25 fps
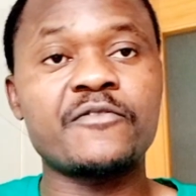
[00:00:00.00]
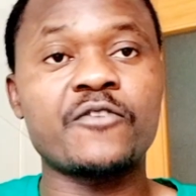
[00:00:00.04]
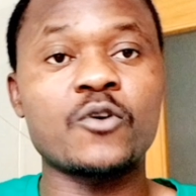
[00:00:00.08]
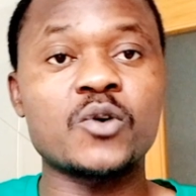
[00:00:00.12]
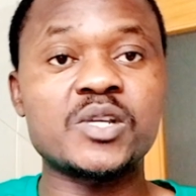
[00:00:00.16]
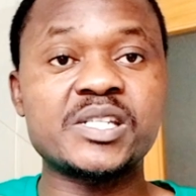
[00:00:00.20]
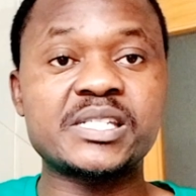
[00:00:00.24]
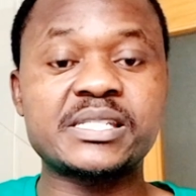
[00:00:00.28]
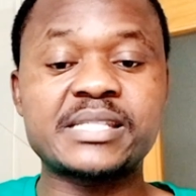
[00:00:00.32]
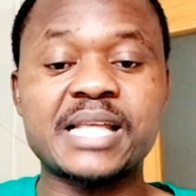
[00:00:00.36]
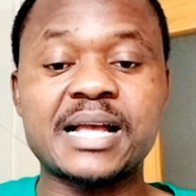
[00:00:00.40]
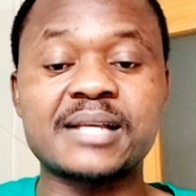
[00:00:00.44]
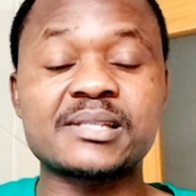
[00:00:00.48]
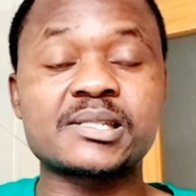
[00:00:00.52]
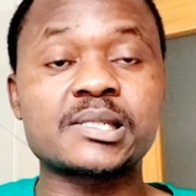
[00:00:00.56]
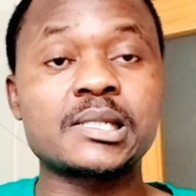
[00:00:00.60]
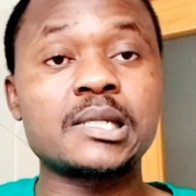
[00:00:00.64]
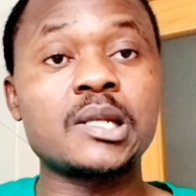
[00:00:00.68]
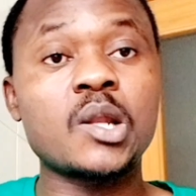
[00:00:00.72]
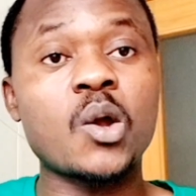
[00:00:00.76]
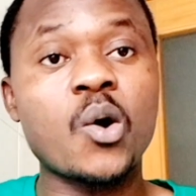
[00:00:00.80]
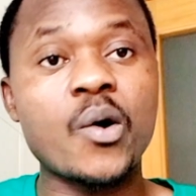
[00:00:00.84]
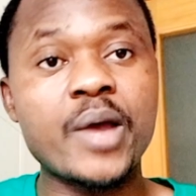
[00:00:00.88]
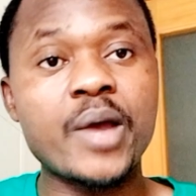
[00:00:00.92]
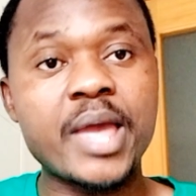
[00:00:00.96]
For instance,
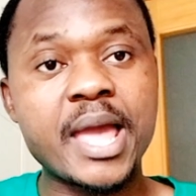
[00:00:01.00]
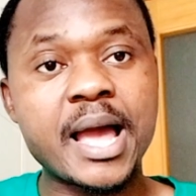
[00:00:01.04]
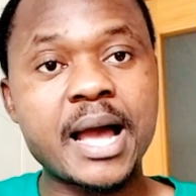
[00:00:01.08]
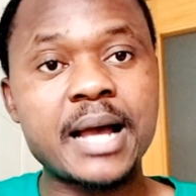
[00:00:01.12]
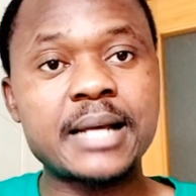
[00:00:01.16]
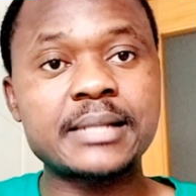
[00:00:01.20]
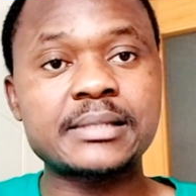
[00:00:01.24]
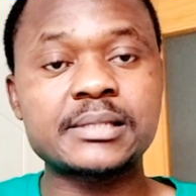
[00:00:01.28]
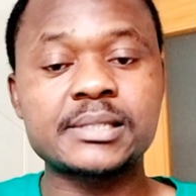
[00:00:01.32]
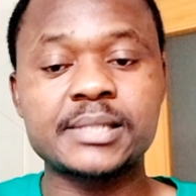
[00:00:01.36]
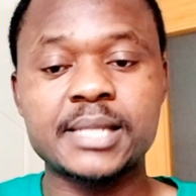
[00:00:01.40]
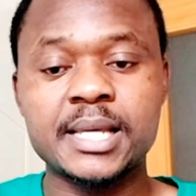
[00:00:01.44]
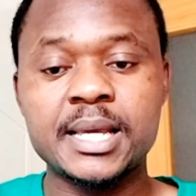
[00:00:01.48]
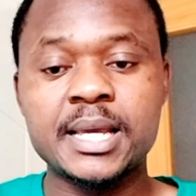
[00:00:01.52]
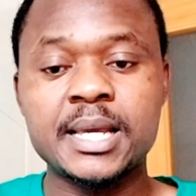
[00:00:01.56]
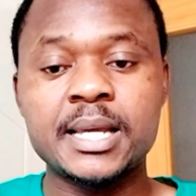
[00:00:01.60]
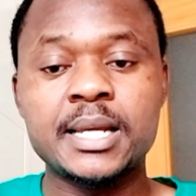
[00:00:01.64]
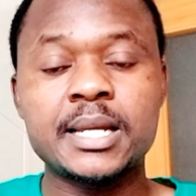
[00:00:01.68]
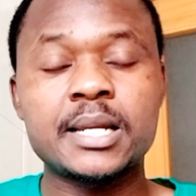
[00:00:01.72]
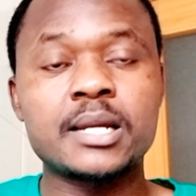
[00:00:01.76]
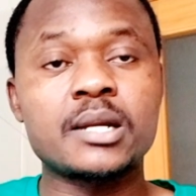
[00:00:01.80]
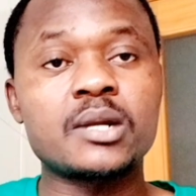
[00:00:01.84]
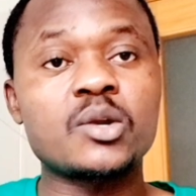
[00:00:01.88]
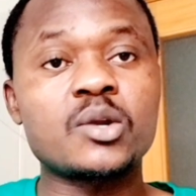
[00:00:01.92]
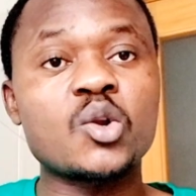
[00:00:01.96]
lawyers,
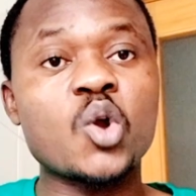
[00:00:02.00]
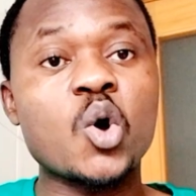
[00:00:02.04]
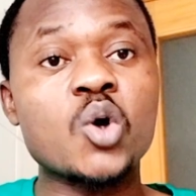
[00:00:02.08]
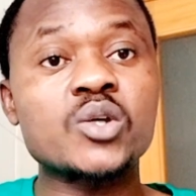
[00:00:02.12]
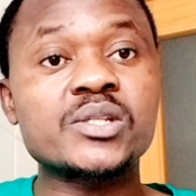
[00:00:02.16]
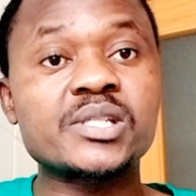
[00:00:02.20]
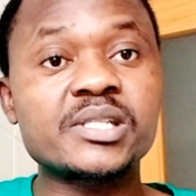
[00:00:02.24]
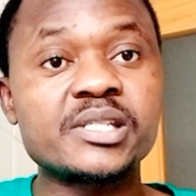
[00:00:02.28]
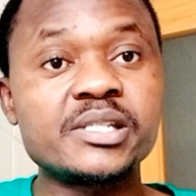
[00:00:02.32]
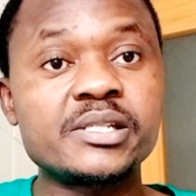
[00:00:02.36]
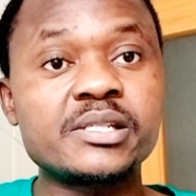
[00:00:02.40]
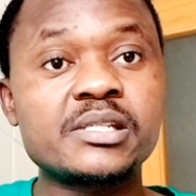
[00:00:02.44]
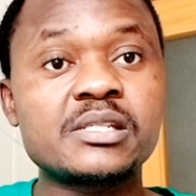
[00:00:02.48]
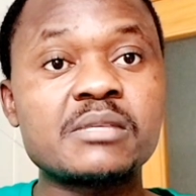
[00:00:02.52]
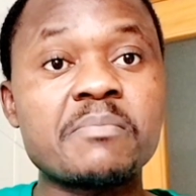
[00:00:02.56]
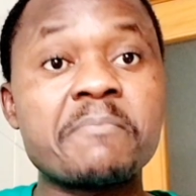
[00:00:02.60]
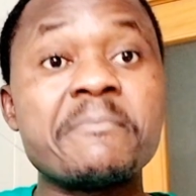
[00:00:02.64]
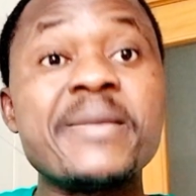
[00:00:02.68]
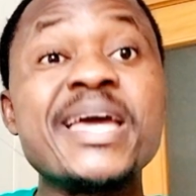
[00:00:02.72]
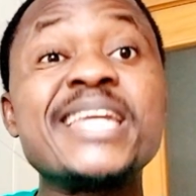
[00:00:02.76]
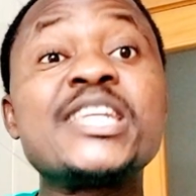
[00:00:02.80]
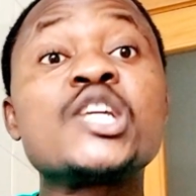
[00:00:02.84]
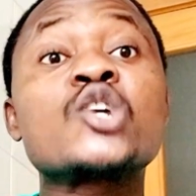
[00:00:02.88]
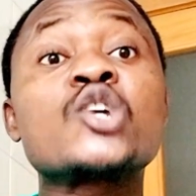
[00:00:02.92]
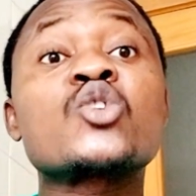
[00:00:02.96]
nurses,
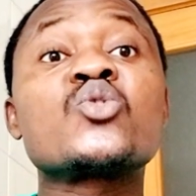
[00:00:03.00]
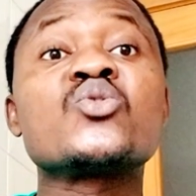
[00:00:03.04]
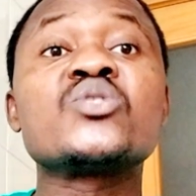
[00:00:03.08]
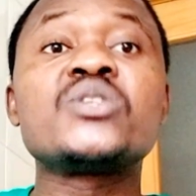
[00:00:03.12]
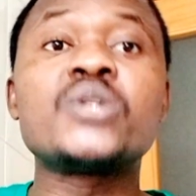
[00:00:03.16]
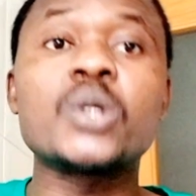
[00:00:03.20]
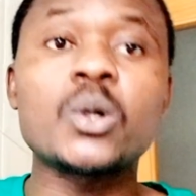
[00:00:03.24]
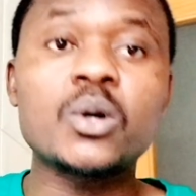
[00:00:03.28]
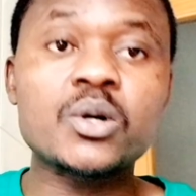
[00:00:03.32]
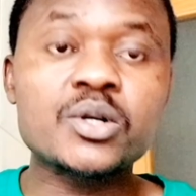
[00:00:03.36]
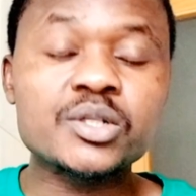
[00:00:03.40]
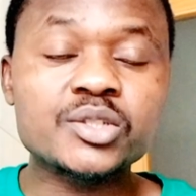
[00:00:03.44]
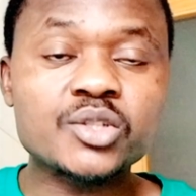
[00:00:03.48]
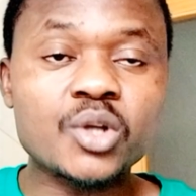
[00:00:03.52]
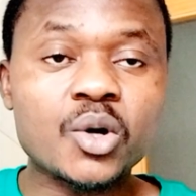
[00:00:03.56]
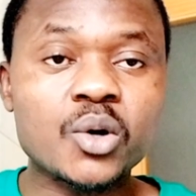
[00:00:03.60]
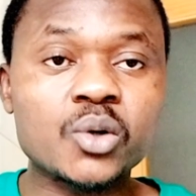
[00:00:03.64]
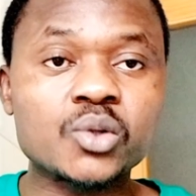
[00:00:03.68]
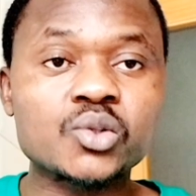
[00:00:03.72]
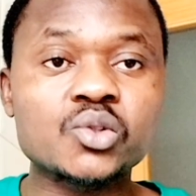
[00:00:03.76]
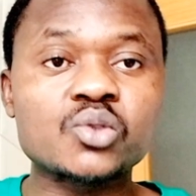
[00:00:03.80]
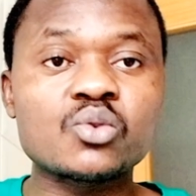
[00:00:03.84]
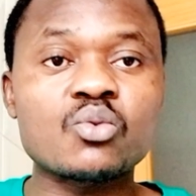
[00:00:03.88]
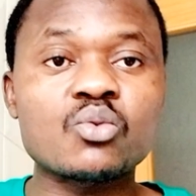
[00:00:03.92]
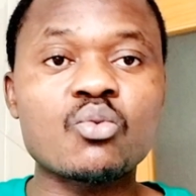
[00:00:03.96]
medical
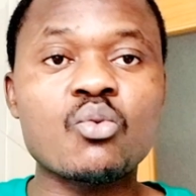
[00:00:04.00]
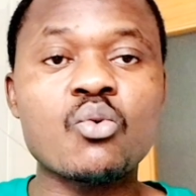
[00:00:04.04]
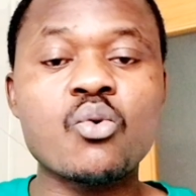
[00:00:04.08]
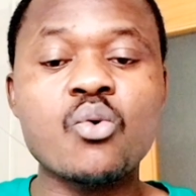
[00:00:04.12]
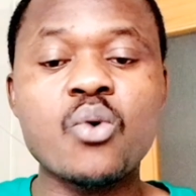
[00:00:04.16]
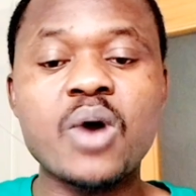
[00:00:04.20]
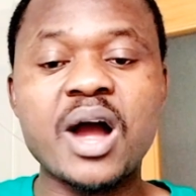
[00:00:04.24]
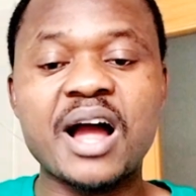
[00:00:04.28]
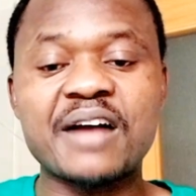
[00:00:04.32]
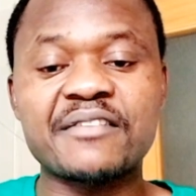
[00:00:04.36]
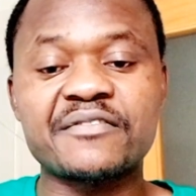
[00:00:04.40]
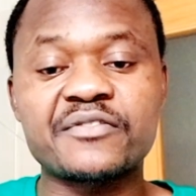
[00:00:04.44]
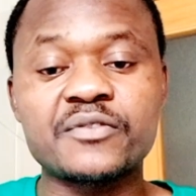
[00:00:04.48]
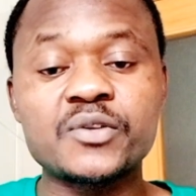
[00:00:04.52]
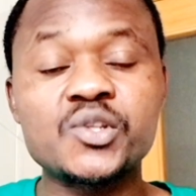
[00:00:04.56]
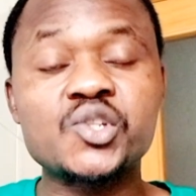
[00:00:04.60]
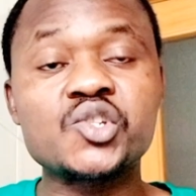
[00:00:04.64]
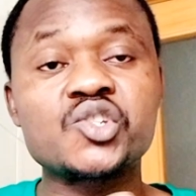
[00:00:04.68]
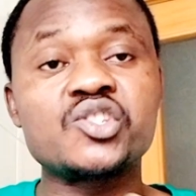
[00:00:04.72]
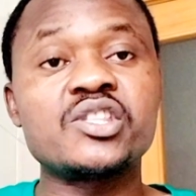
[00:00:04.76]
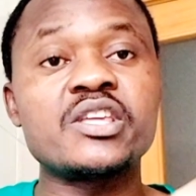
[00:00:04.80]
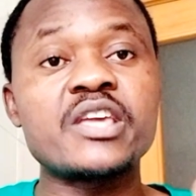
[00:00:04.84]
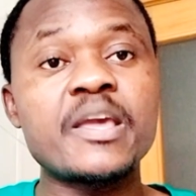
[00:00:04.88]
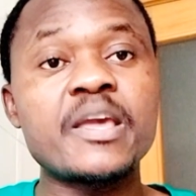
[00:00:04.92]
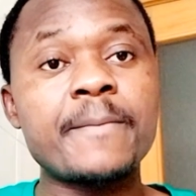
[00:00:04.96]
doctors who have
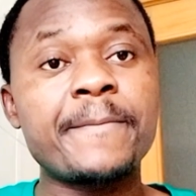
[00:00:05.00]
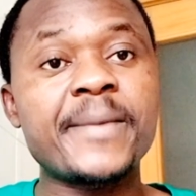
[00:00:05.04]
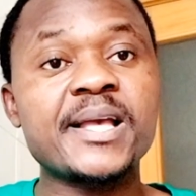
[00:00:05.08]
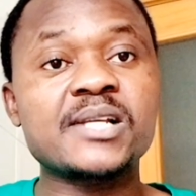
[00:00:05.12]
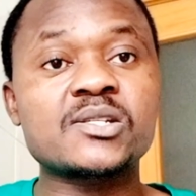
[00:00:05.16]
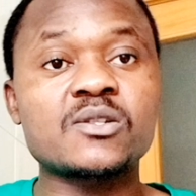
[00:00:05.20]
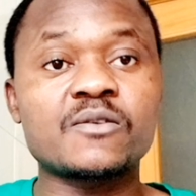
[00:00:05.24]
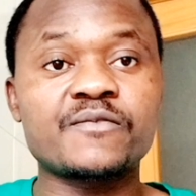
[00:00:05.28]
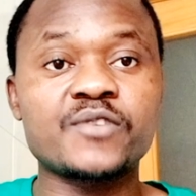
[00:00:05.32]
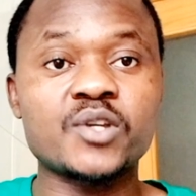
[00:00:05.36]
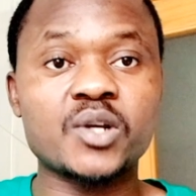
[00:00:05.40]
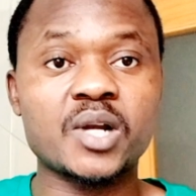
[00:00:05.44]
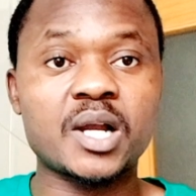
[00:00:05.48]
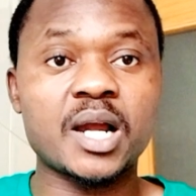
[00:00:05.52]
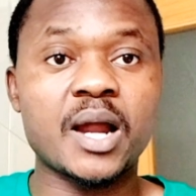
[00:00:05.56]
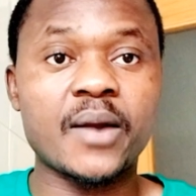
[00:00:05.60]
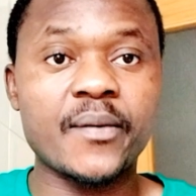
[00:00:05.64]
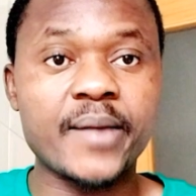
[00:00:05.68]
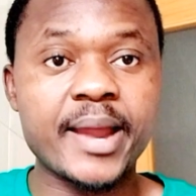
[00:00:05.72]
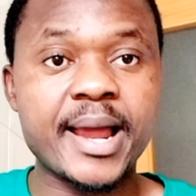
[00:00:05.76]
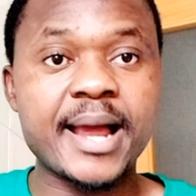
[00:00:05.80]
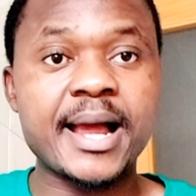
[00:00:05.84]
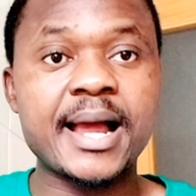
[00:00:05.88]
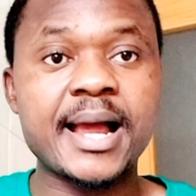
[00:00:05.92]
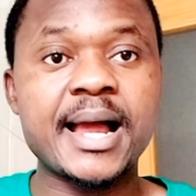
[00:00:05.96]
reached the apex of your
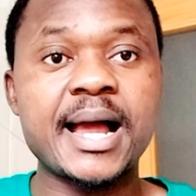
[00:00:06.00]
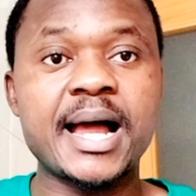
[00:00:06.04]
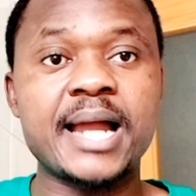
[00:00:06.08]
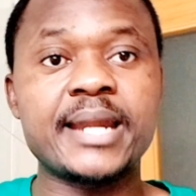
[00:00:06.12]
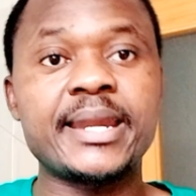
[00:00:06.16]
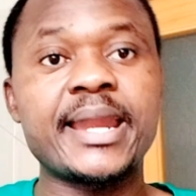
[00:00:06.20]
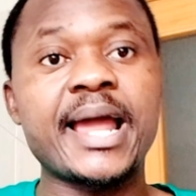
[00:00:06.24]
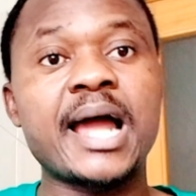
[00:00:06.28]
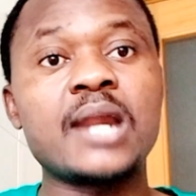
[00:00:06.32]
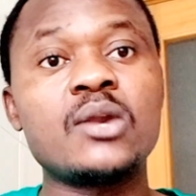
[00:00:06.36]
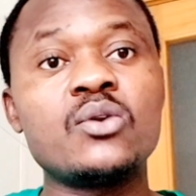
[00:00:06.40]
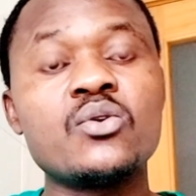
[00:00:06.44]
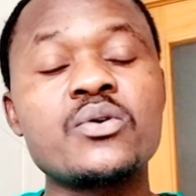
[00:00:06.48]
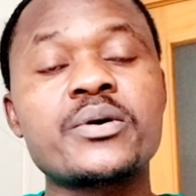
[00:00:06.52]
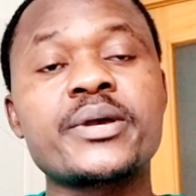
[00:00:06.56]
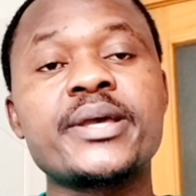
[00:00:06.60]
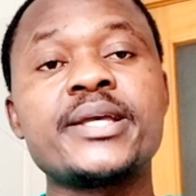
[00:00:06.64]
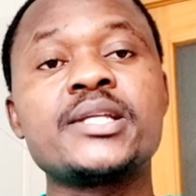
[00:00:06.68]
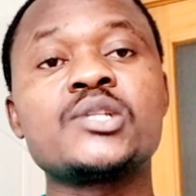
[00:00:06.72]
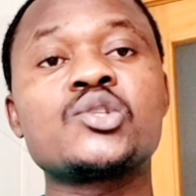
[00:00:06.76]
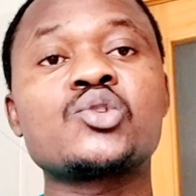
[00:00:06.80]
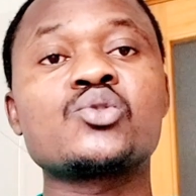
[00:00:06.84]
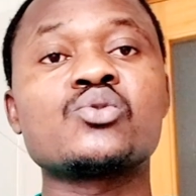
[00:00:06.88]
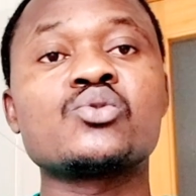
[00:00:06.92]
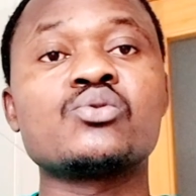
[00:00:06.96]
career and are
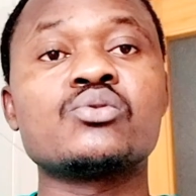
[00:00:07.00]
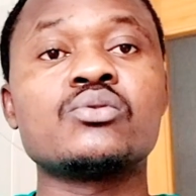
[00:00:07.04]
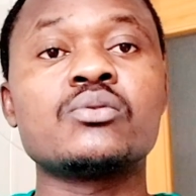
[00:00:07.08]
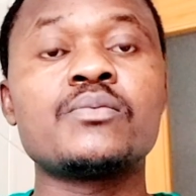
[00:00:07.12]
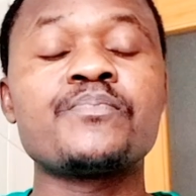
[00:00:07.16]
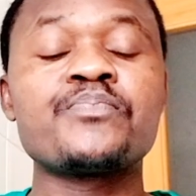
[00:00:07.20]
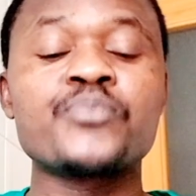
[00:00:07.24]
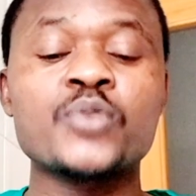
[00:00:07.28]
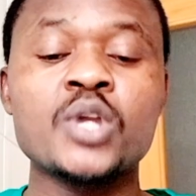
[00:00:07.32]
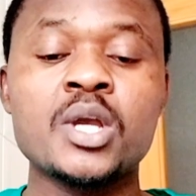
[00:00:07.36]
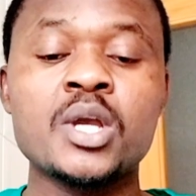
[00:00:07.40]
looking to